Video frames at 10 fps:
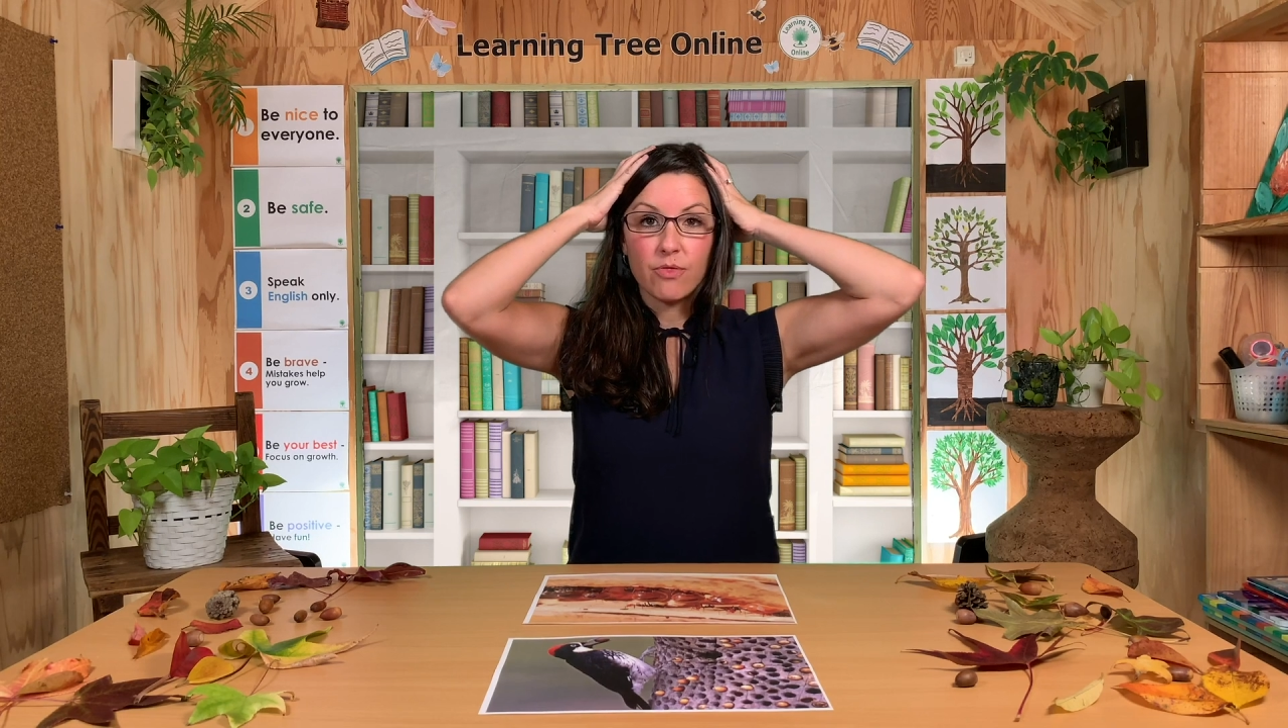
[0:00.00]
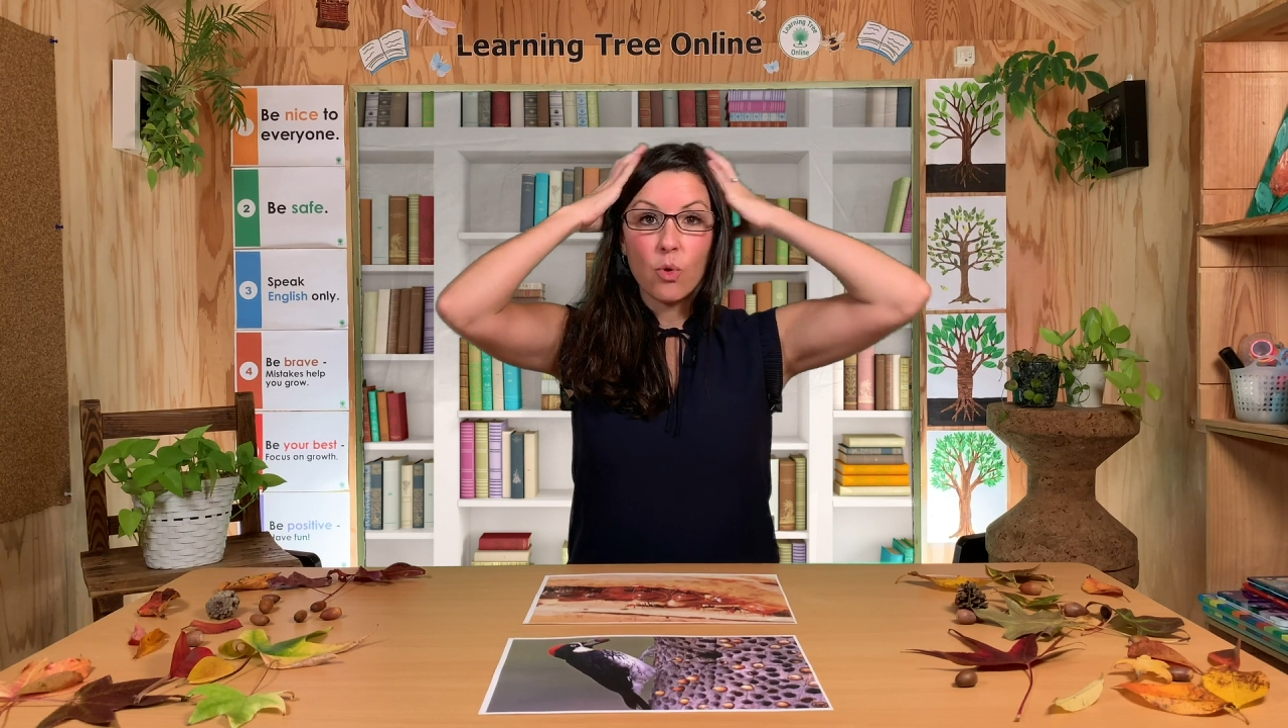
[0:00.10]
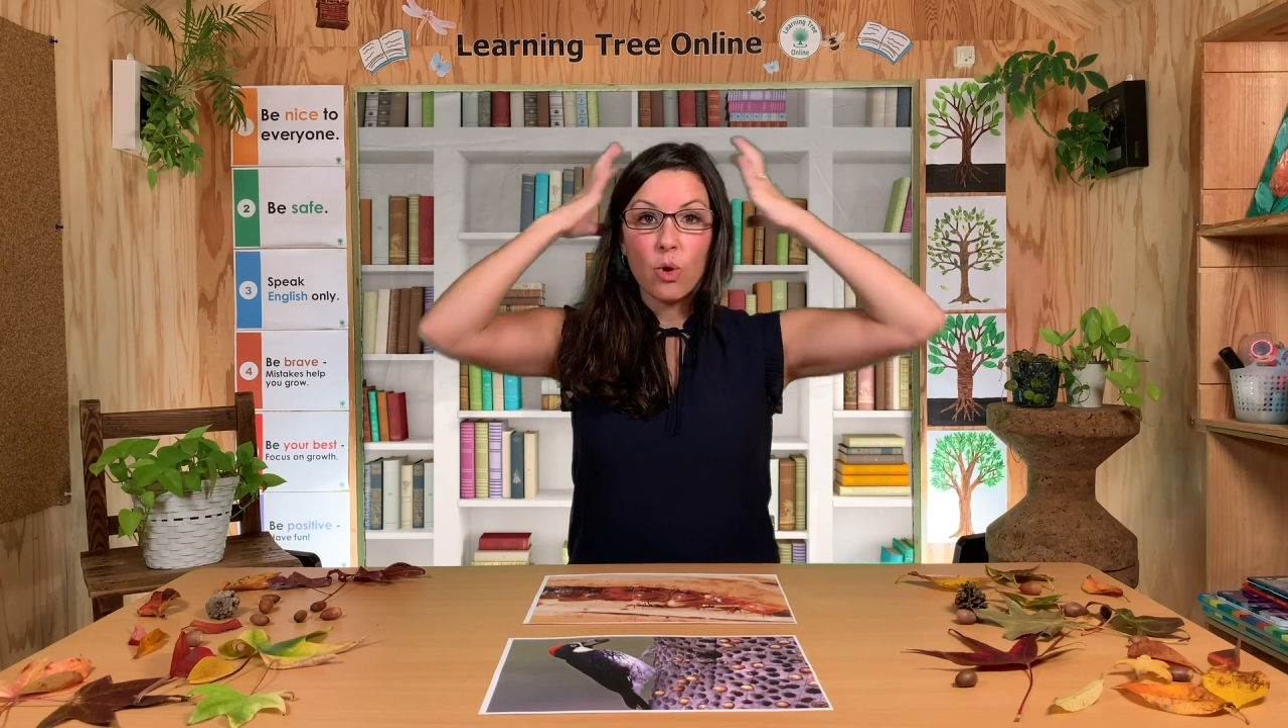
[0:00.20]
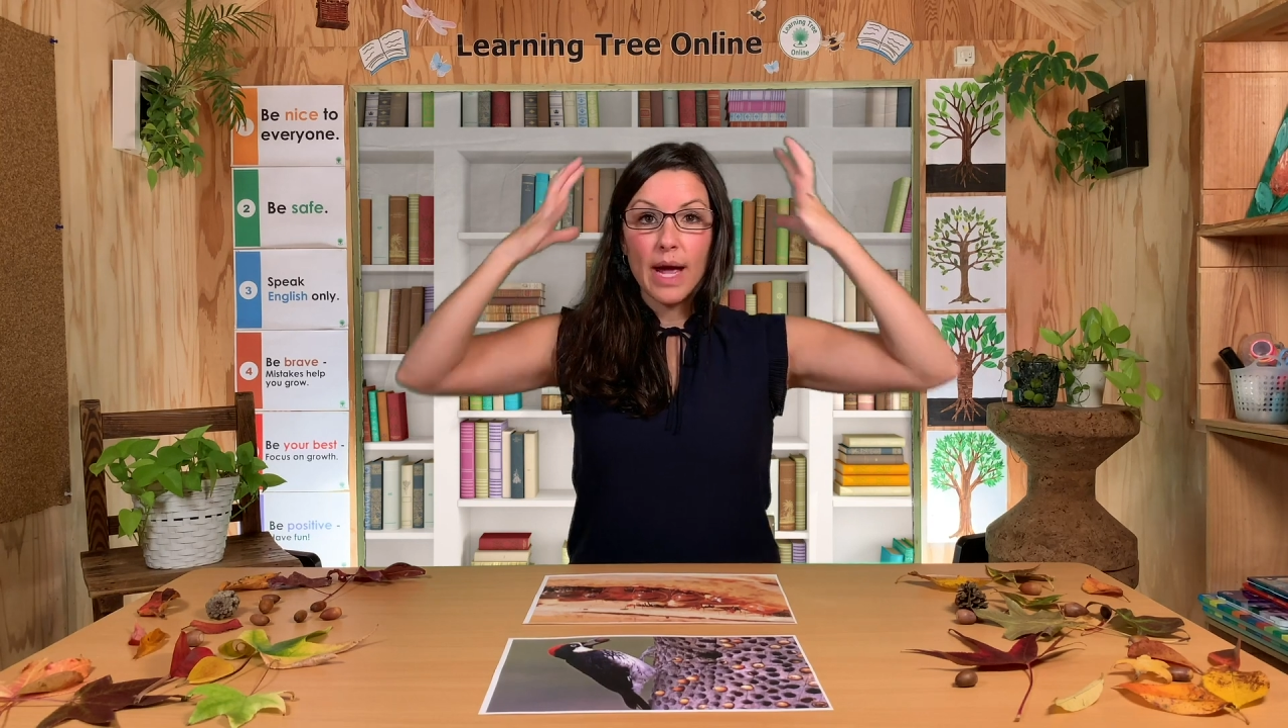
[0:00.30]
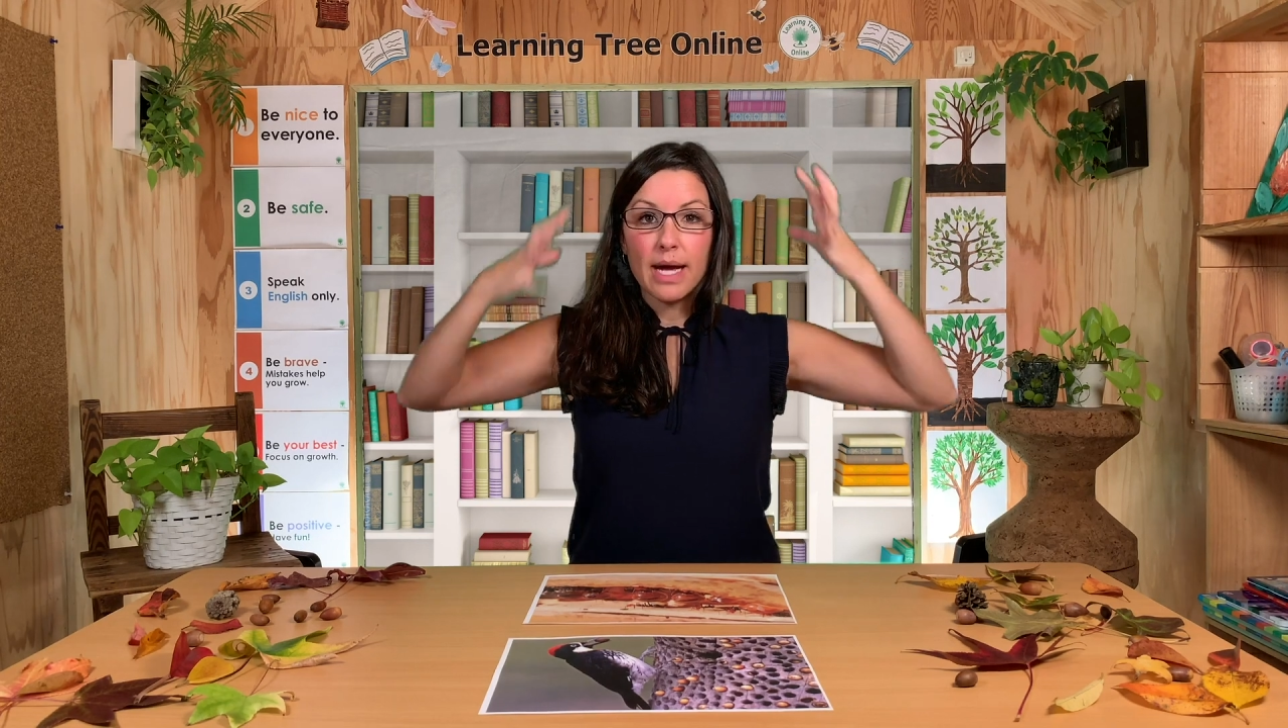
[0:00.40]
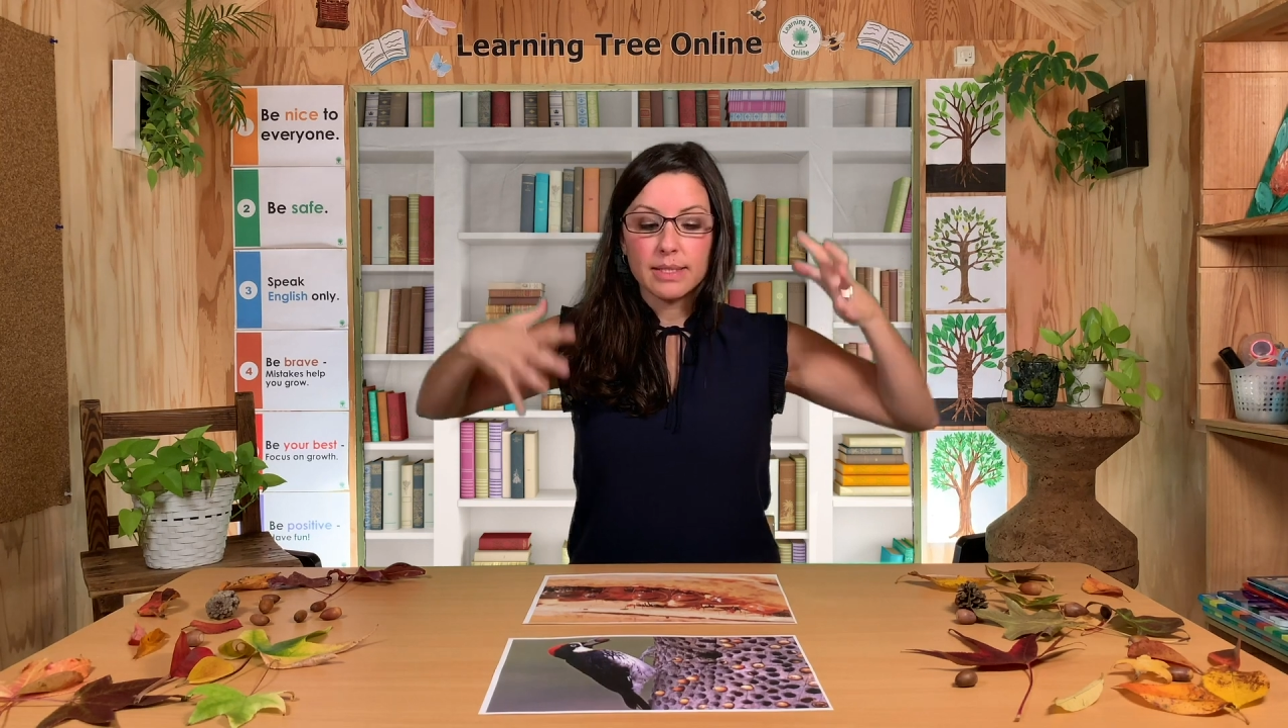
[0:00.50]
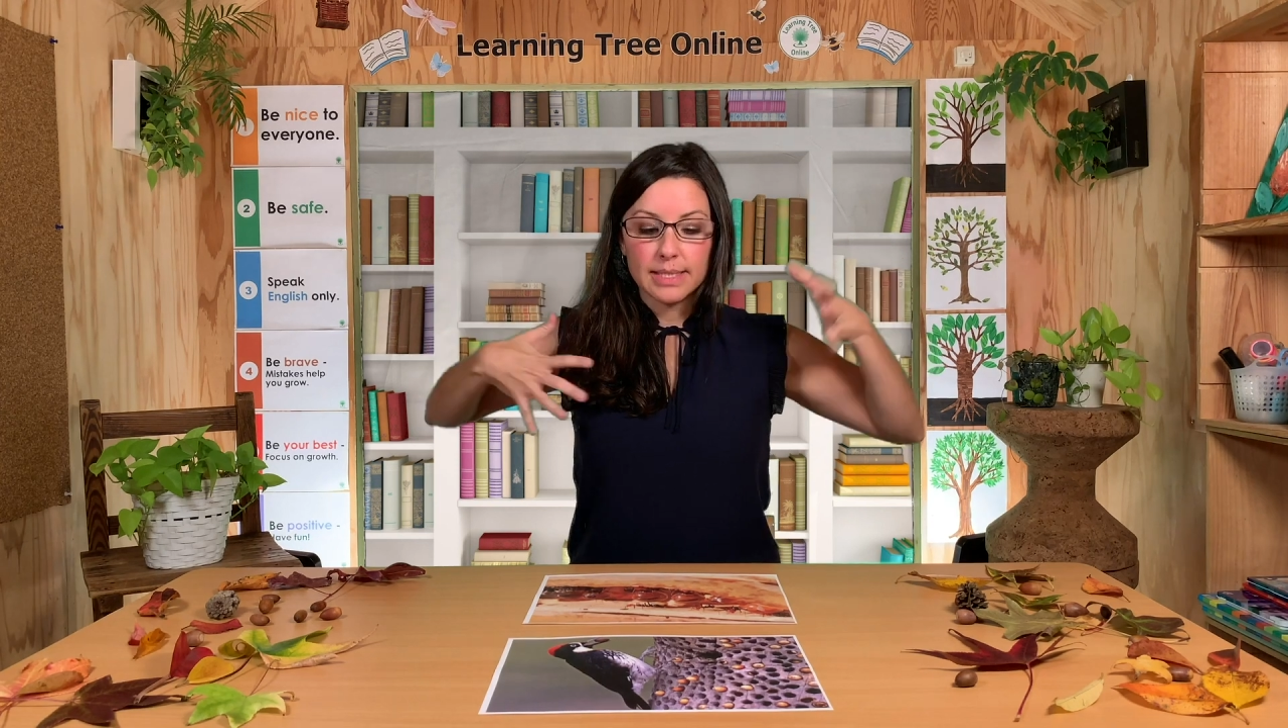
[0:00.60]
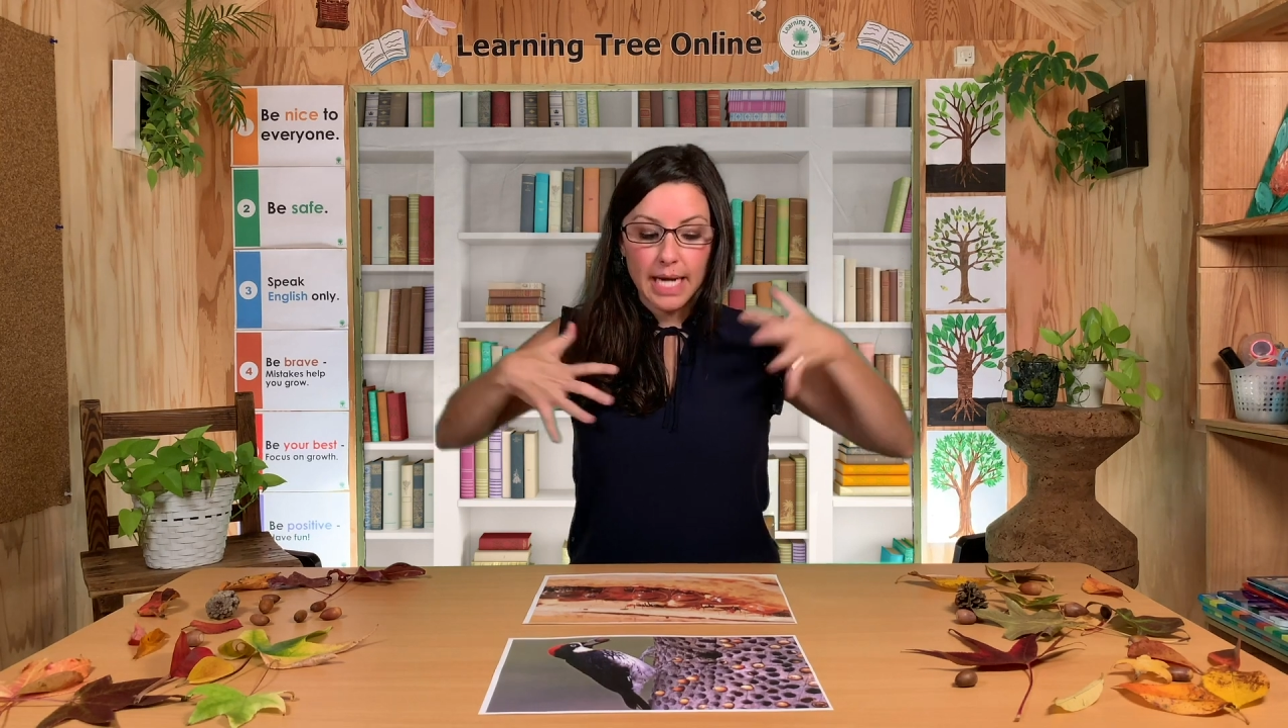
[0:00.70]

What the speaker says: thorax